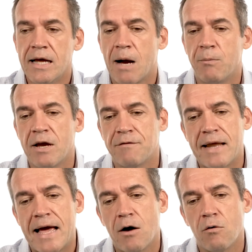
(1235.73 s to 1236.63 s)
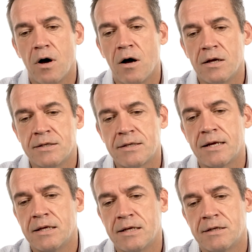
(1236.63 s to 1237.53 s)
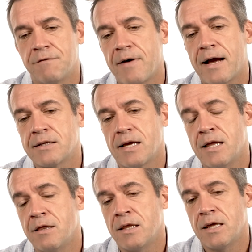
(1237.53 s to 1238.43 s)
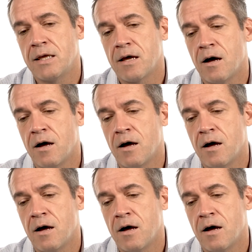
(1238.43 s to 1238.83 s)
and we have now studied its effect in the